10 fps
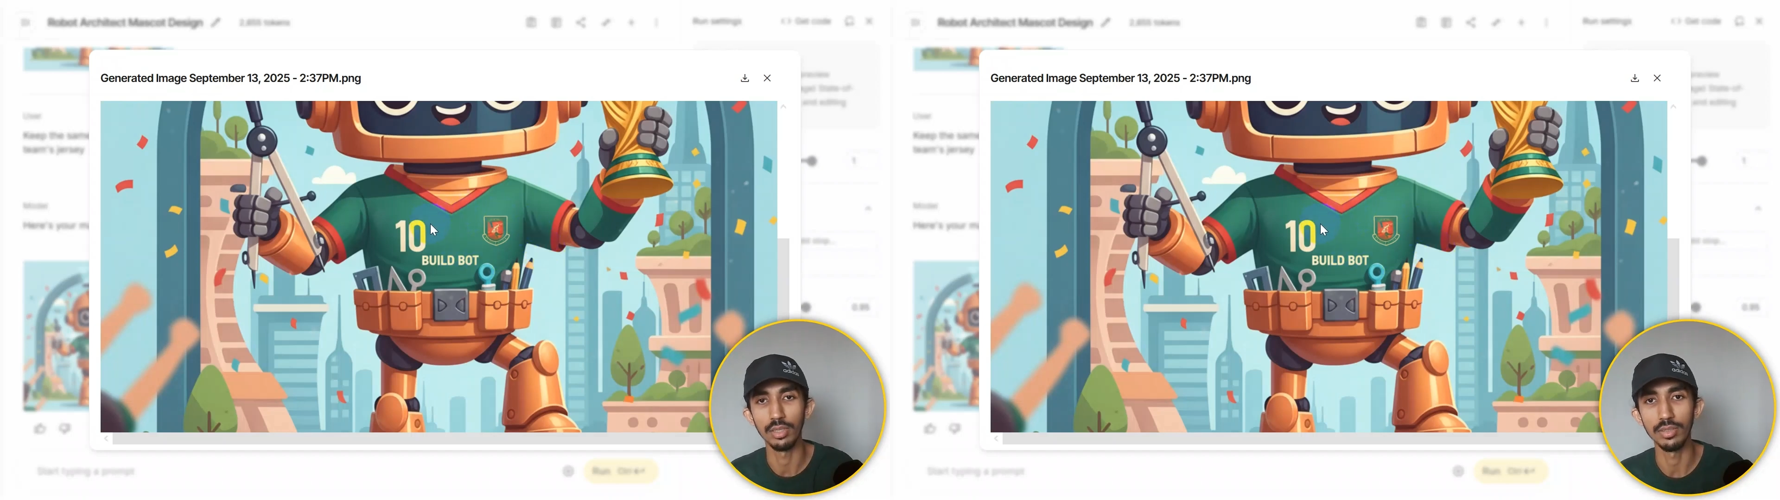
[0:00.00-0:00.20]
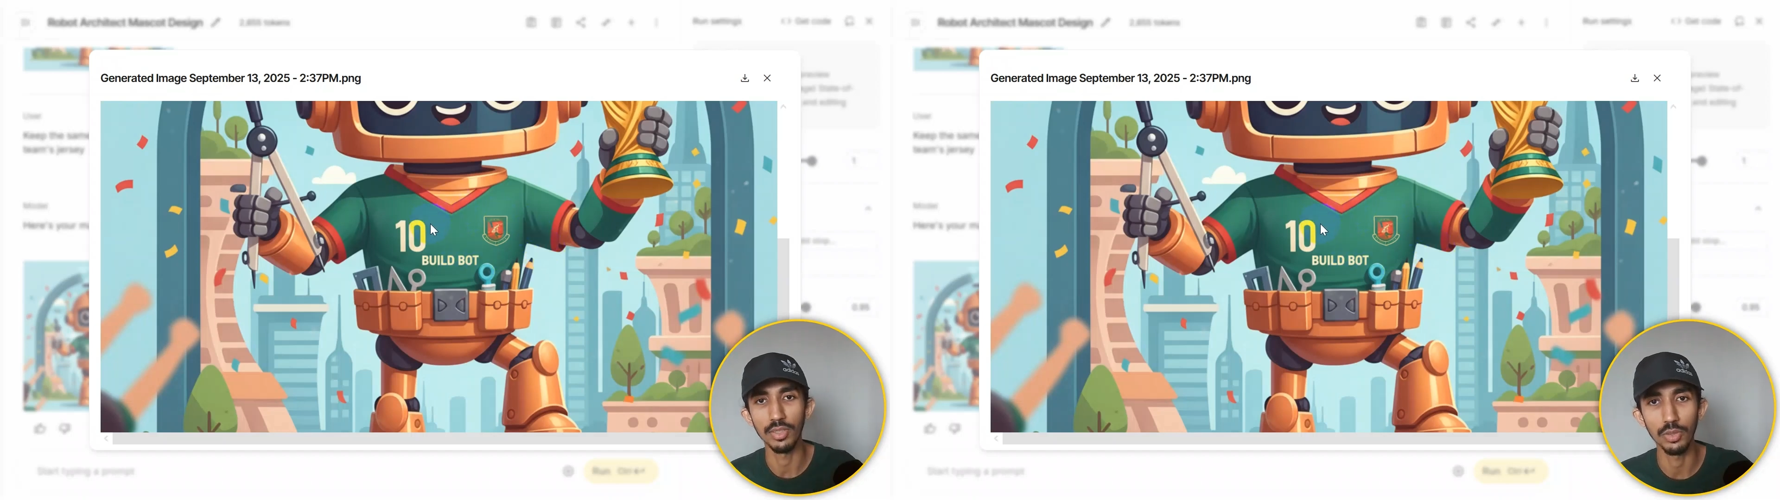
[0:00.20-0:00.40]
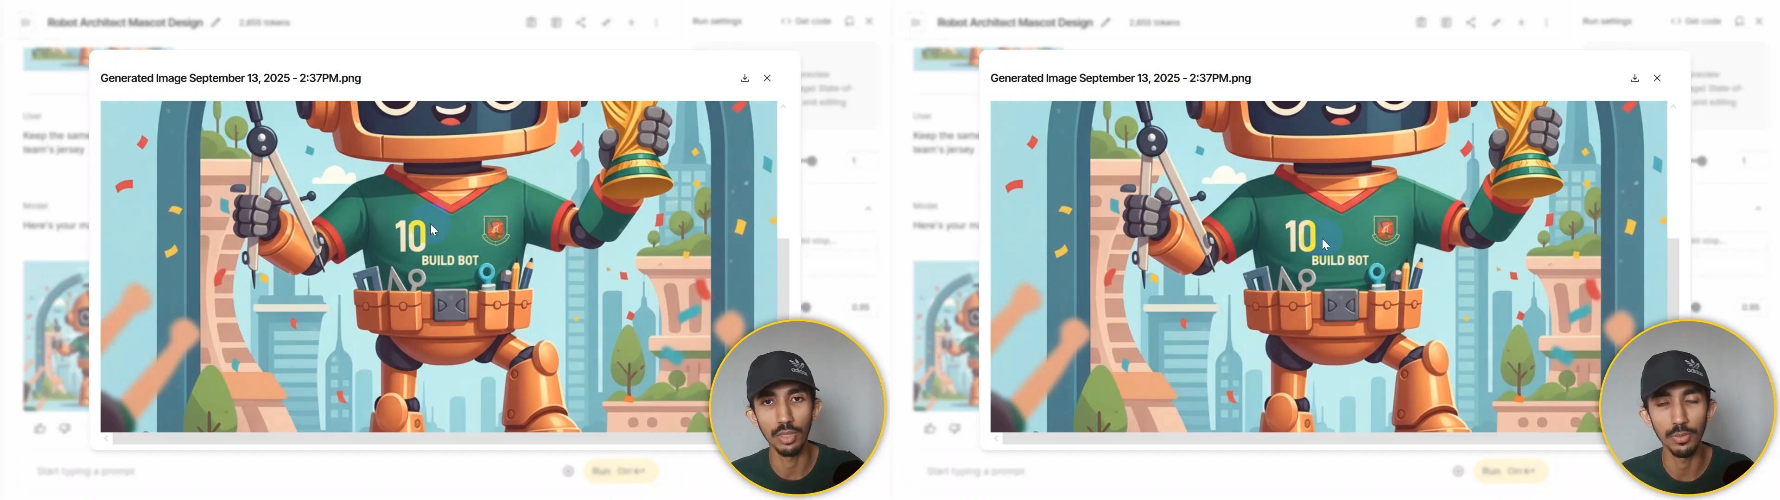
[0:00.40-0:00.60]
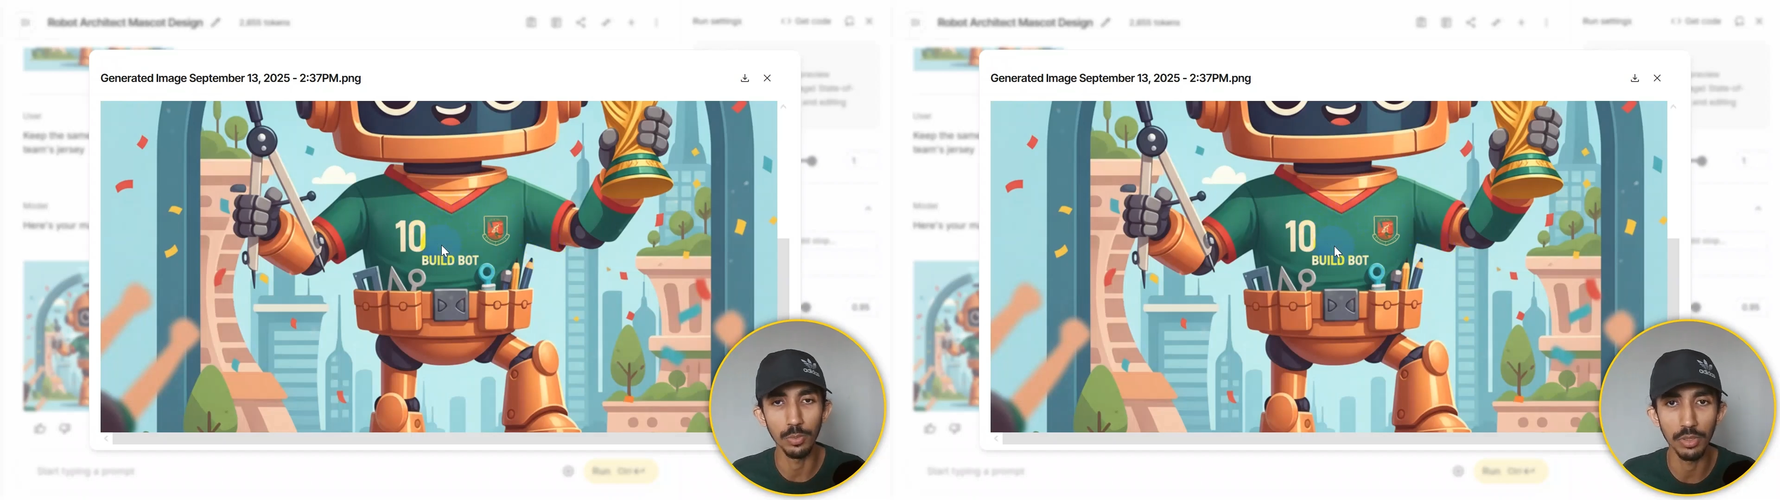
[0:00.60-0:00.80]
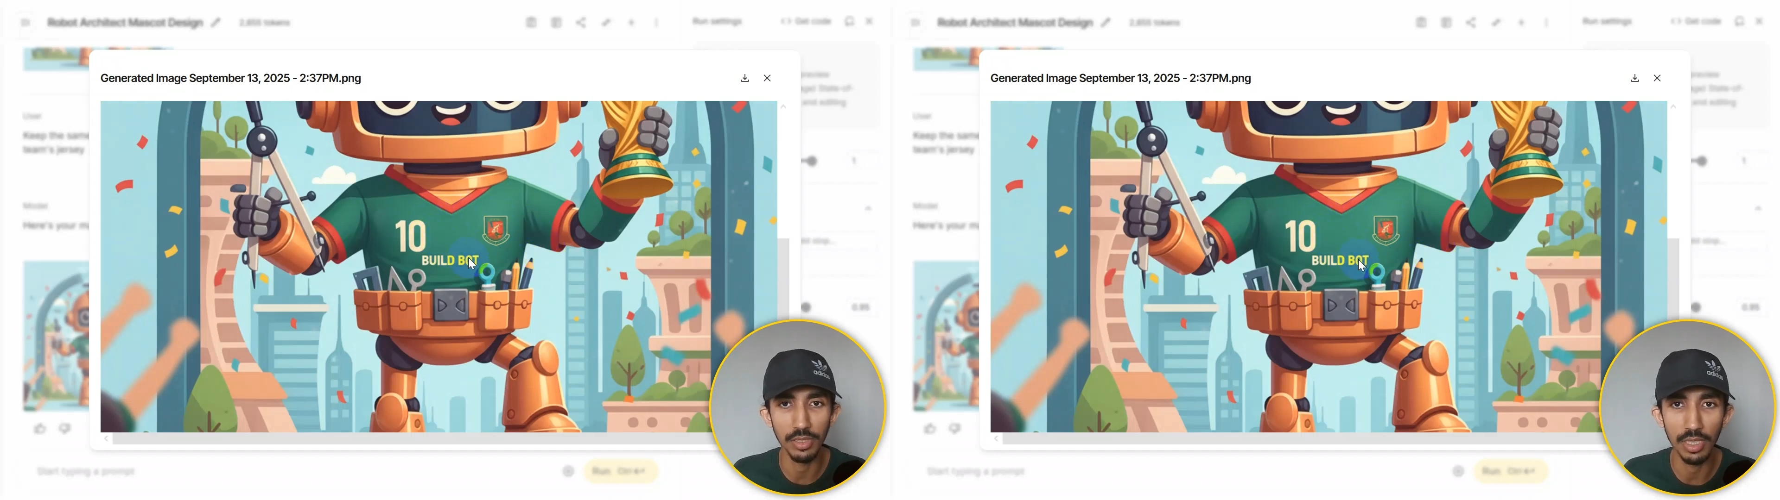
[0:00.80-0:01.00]
national
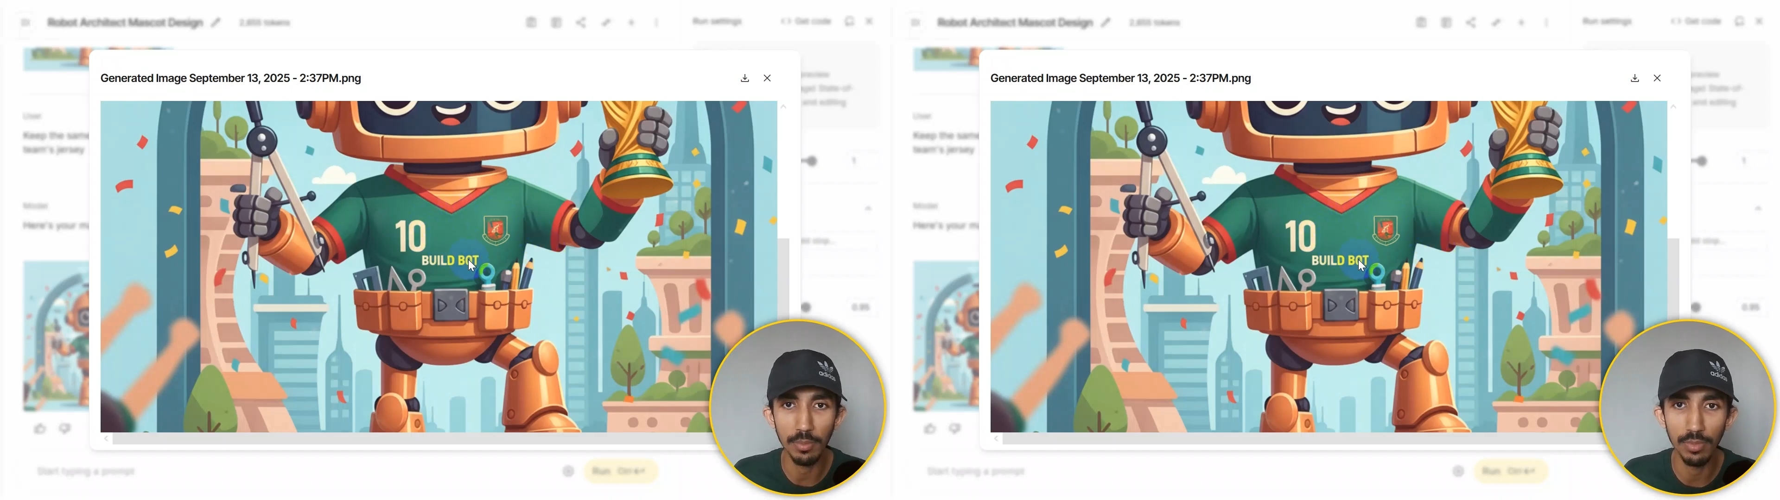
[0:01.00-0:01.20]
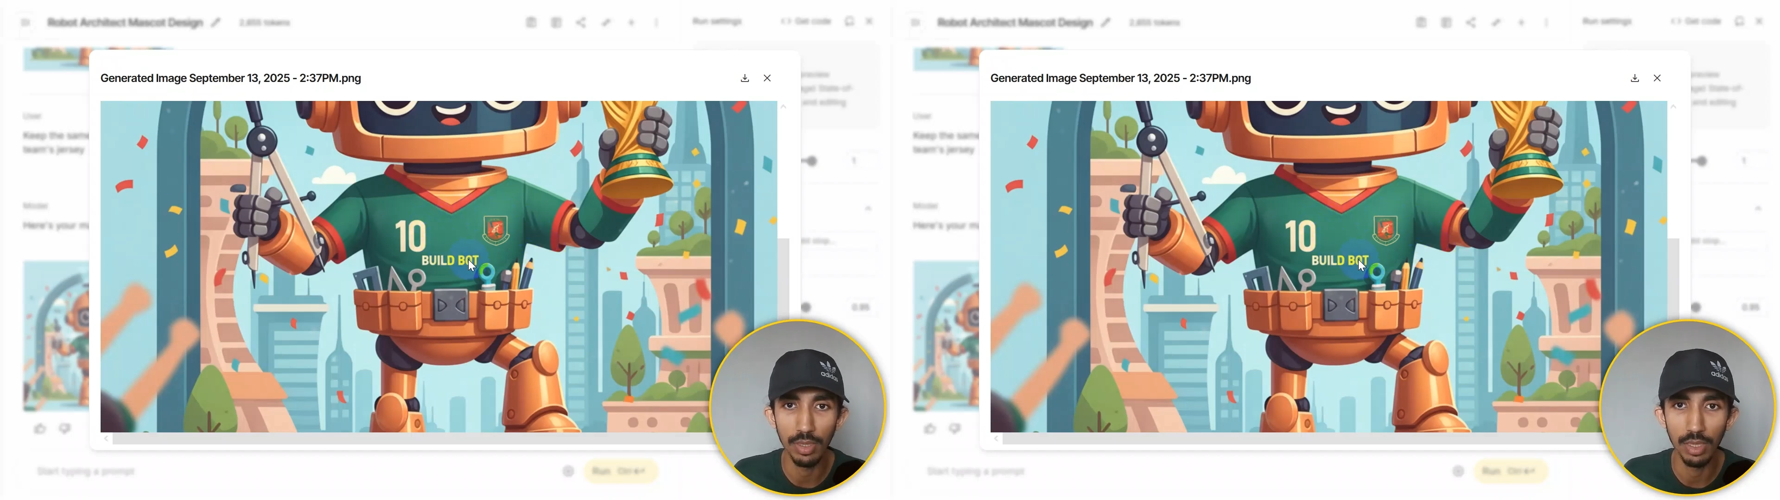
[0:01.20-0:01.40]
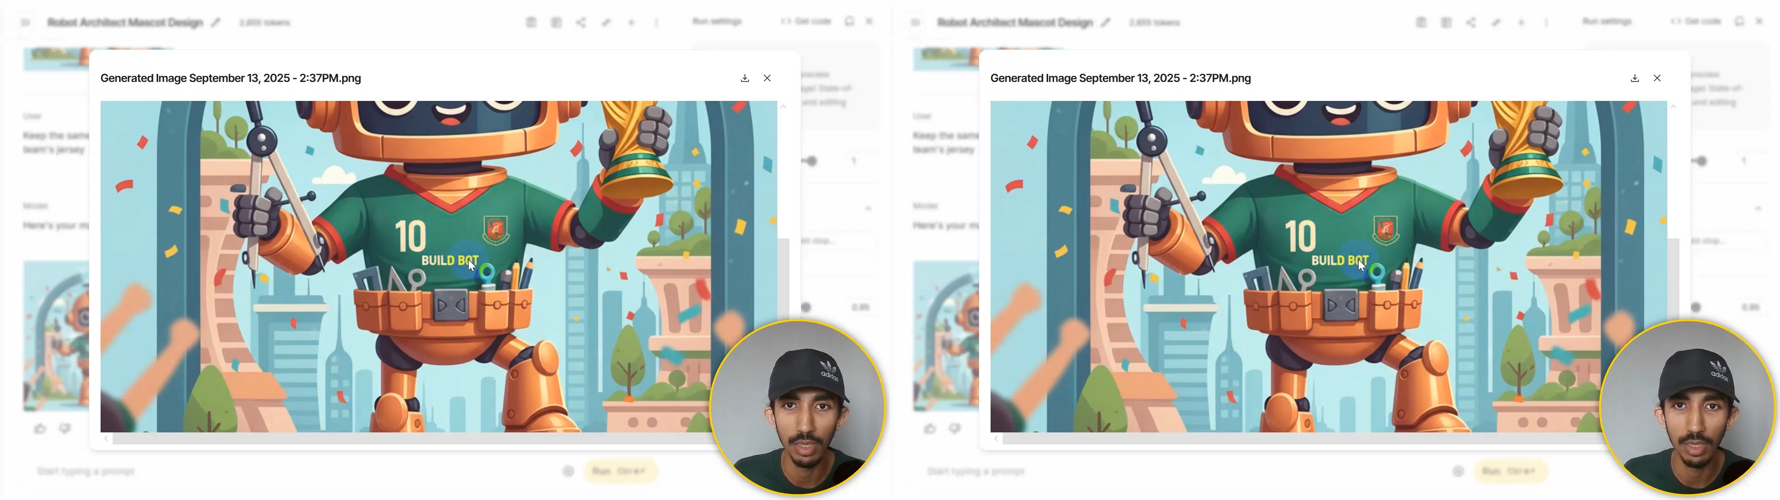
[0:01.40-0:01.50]
football team,